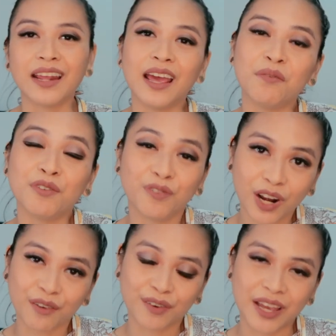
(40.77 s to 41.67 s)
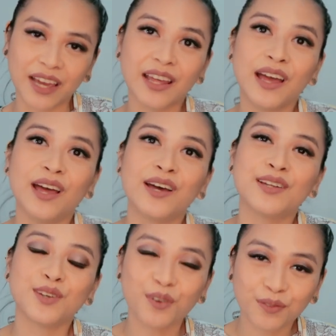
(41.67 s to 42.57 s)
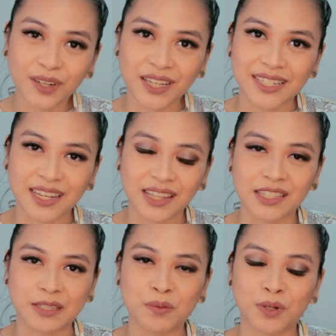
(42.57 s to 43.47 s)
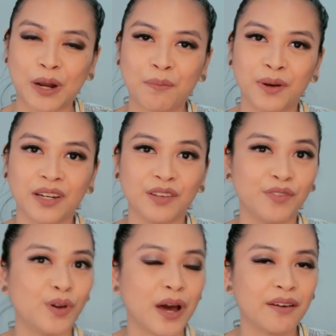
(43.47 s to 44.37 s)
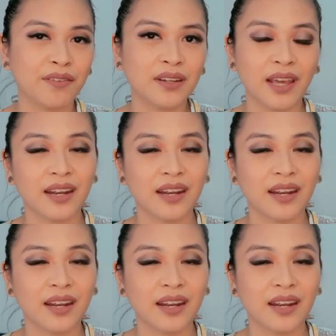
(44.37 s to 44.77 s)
And before I forget, don't forget to hit the subscribe button if you haven't,